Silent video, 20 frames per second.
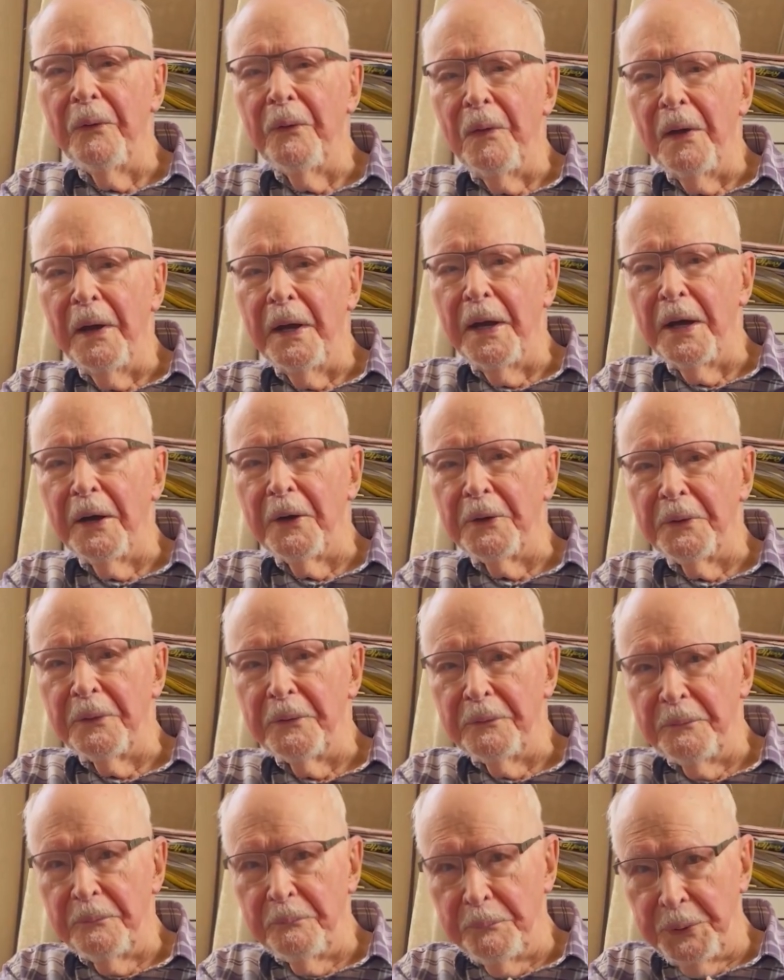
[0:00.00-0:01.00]
our
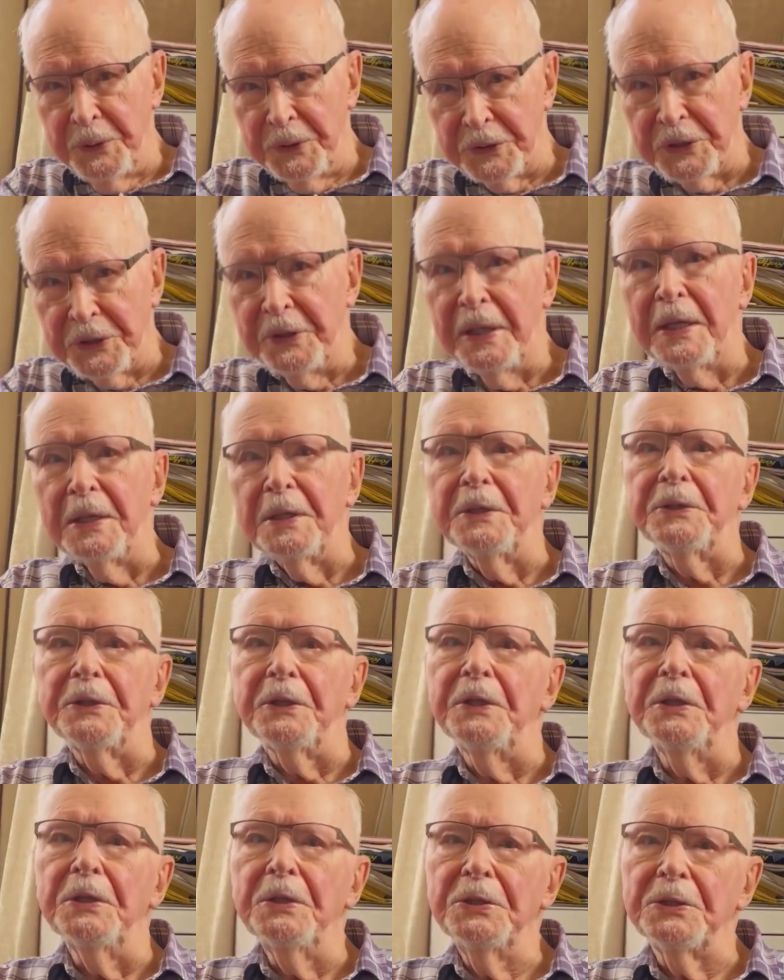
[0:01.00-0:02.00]

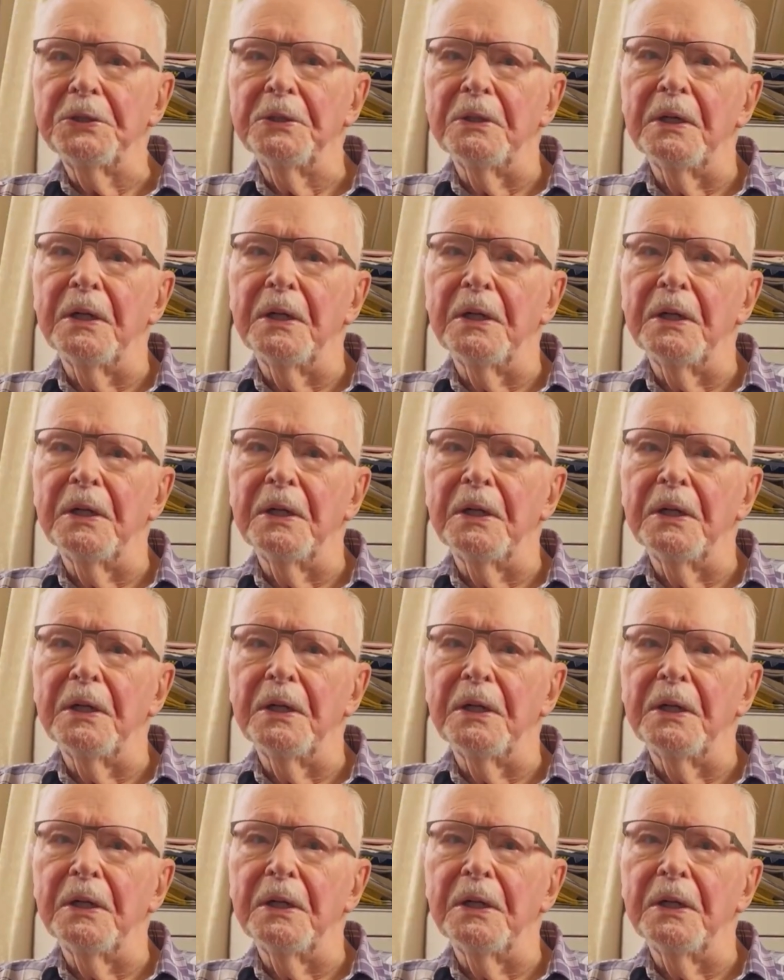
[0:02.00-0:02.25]
personalities,